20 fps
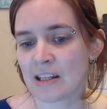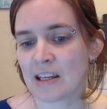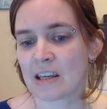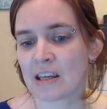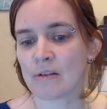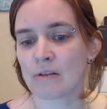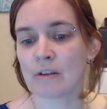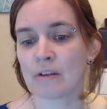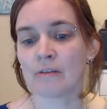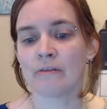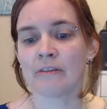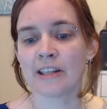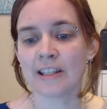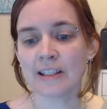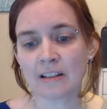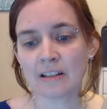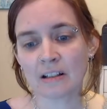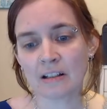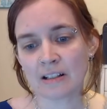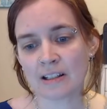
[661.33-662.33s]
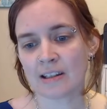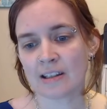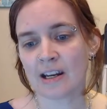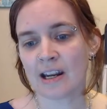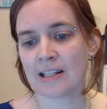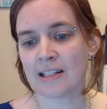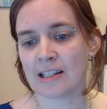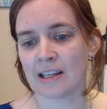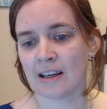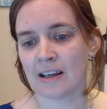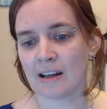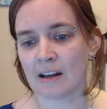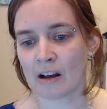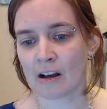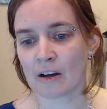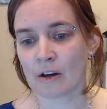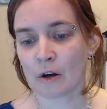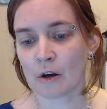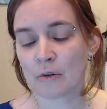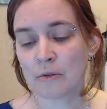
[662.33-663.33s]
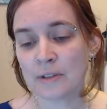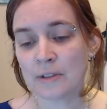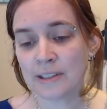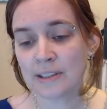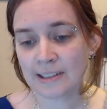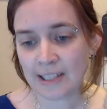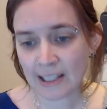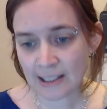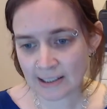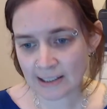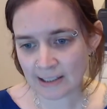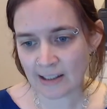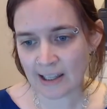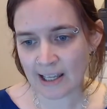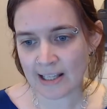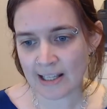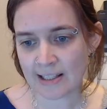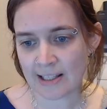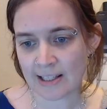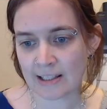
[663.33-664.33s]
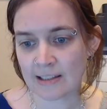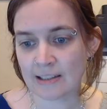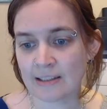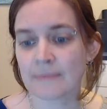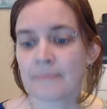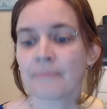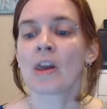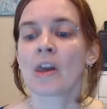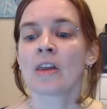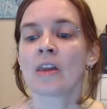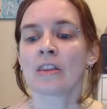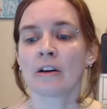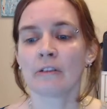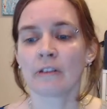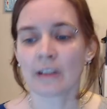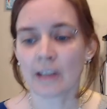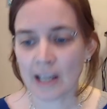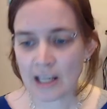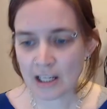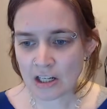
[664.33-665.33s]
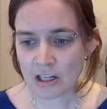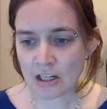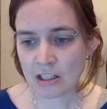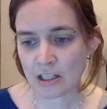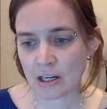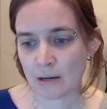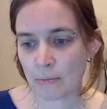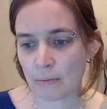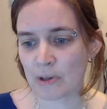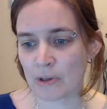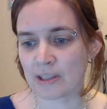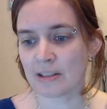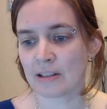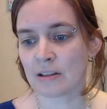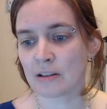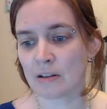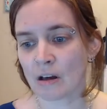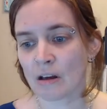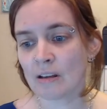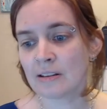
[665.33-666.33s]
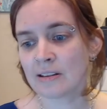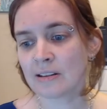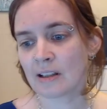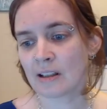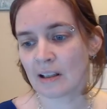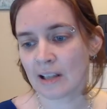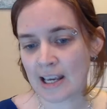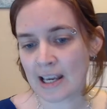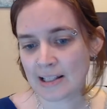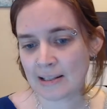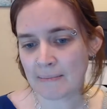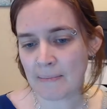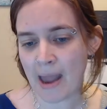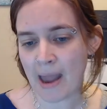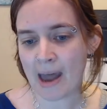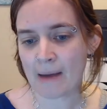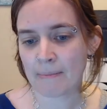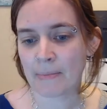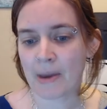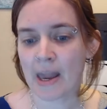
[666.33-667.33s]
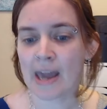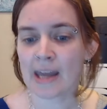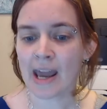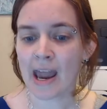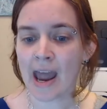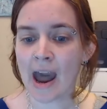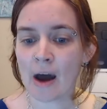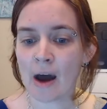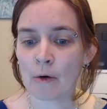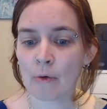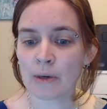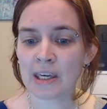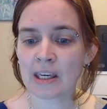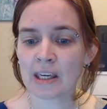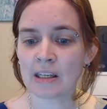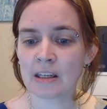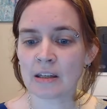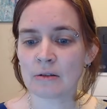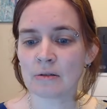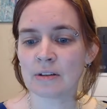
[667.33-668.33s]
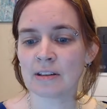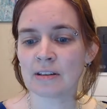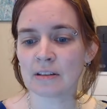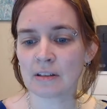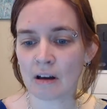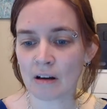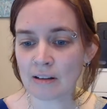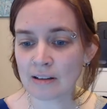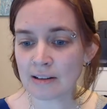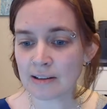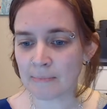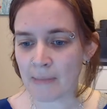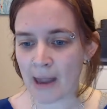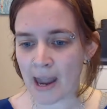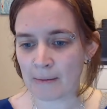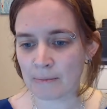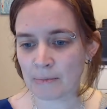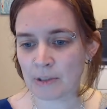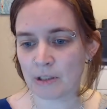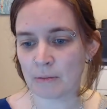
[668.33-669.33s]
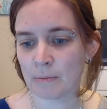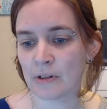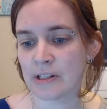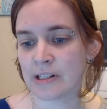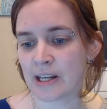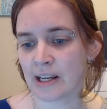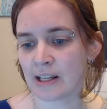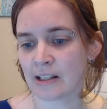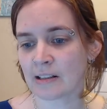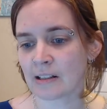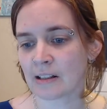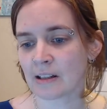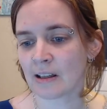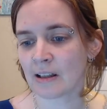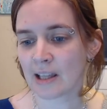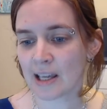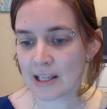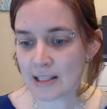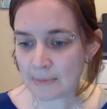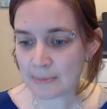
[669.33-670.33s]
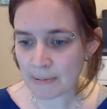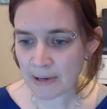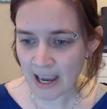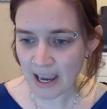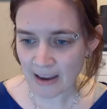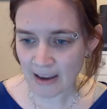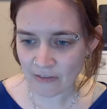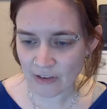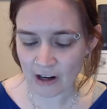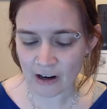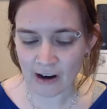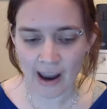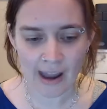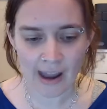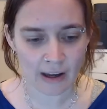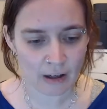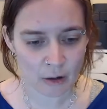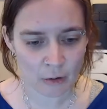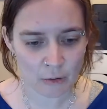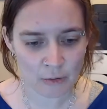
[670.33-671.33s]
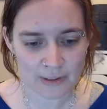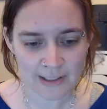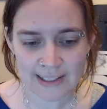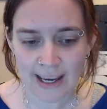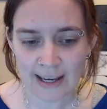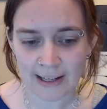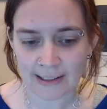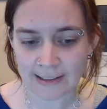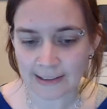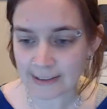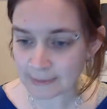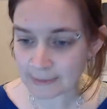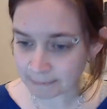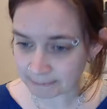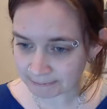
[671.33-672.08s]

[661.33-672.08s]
you the research that I did on Cone 6 glazes, the relationship with Stull's glaze map, and how we can use Stull's map to predict glaze behavior at Cone 6.